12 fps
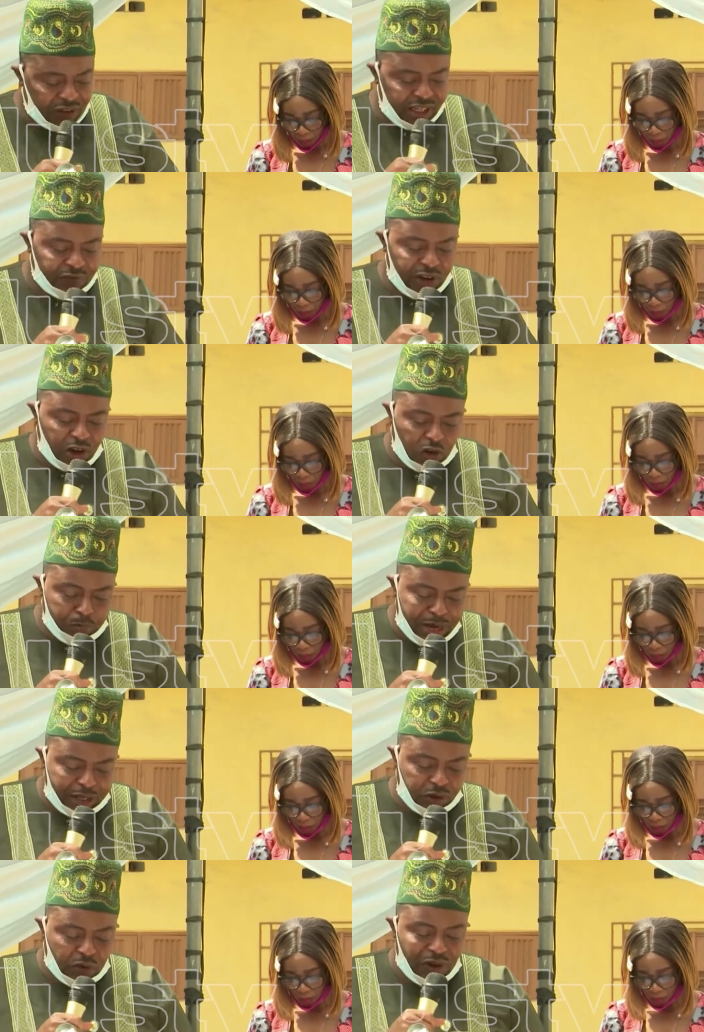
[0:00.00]
Speaker 1: a
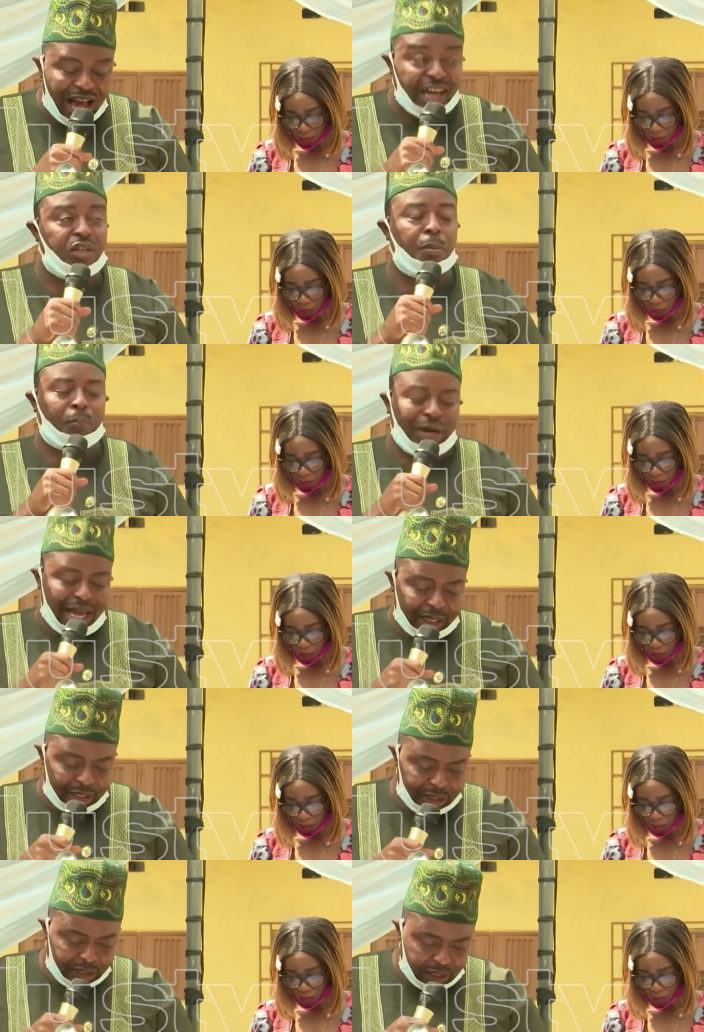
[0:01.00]
development of action plan,
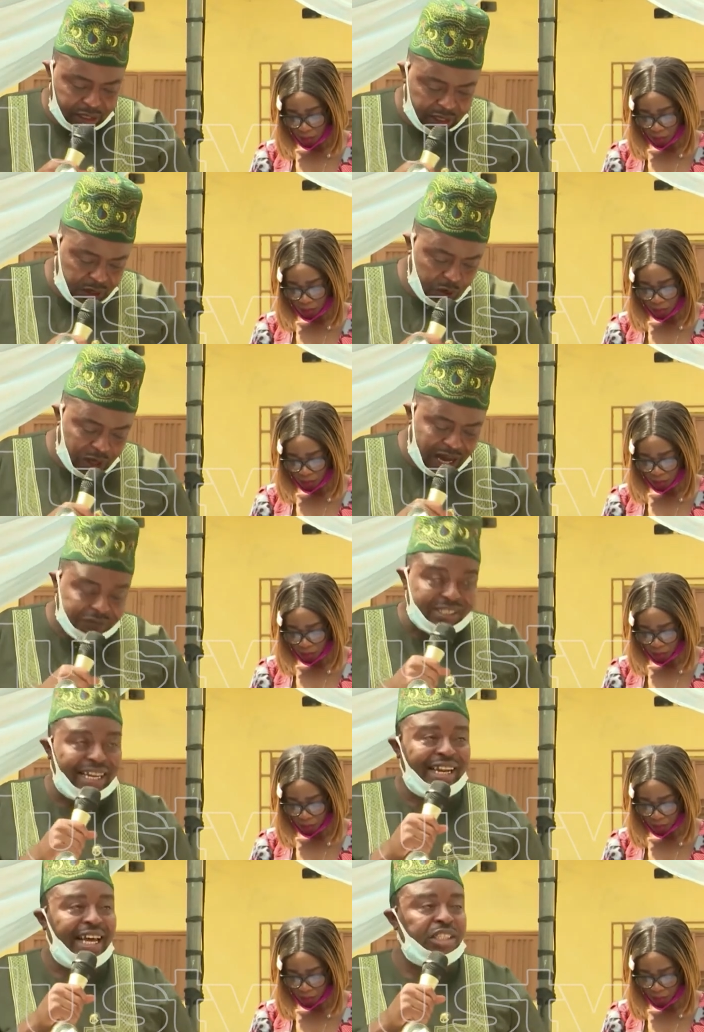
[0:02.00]
we have
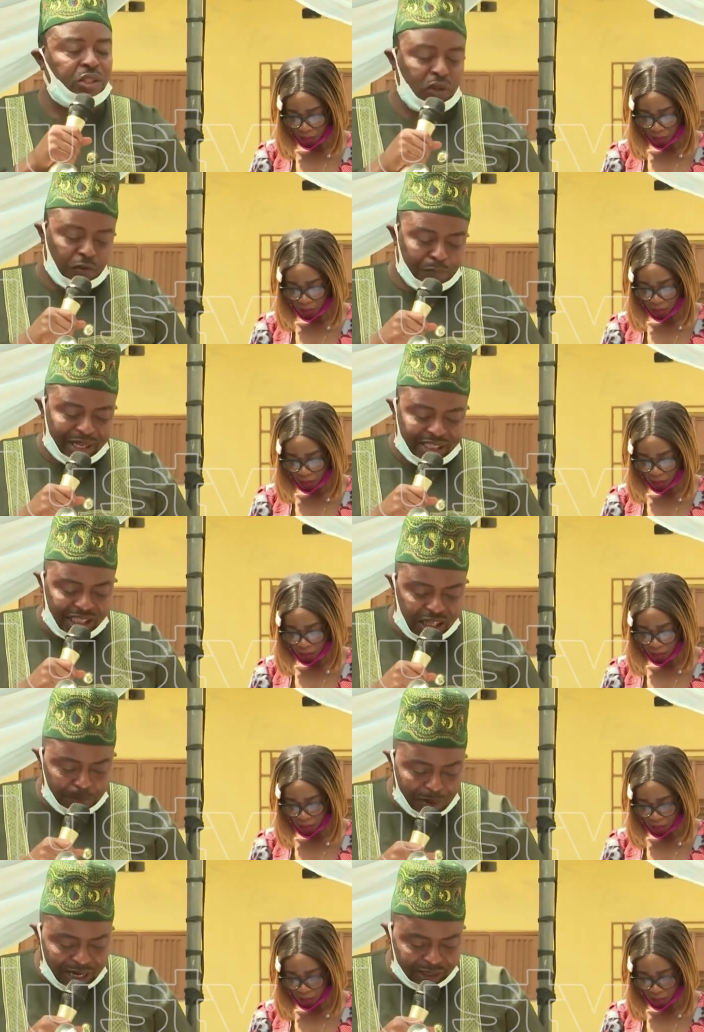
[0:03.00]
selection of
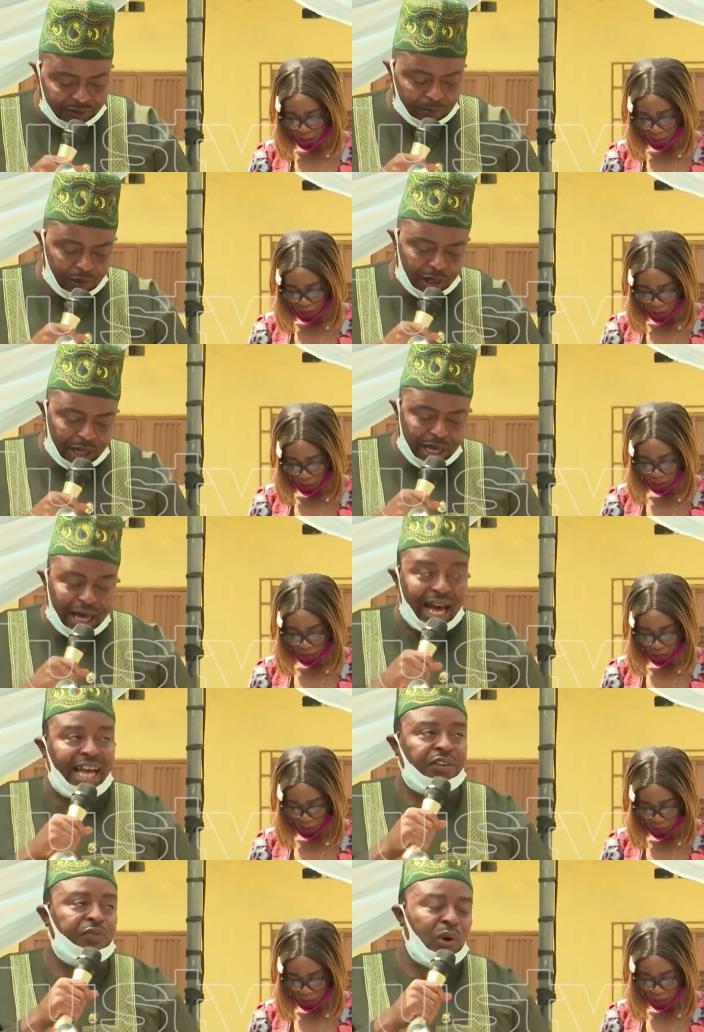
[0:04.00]
participants
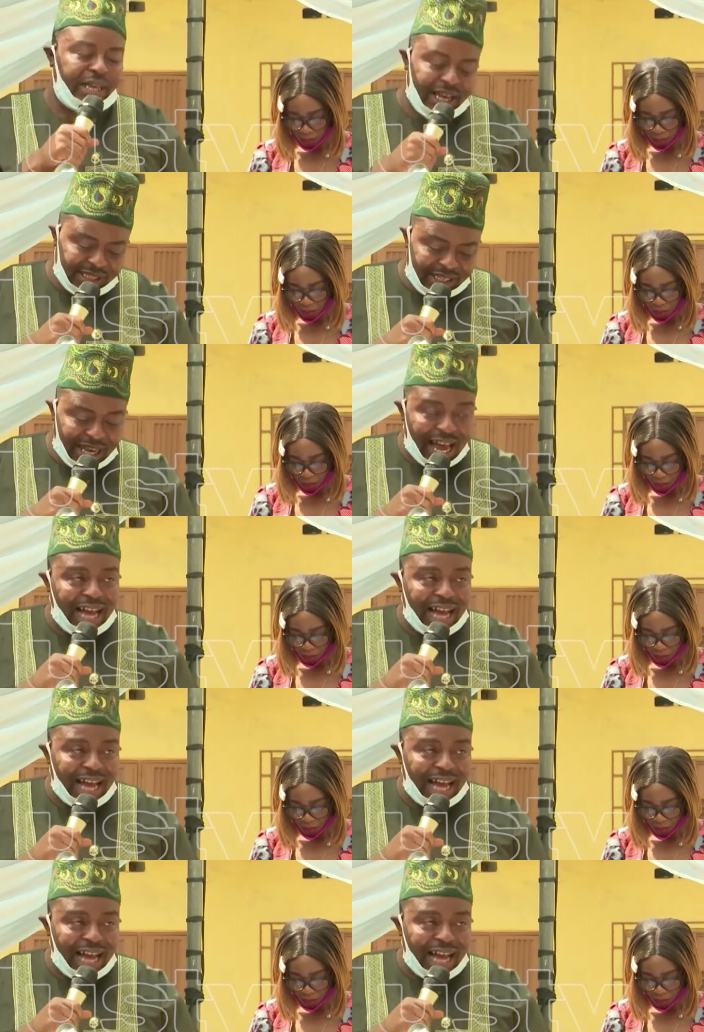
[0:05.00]
advocacy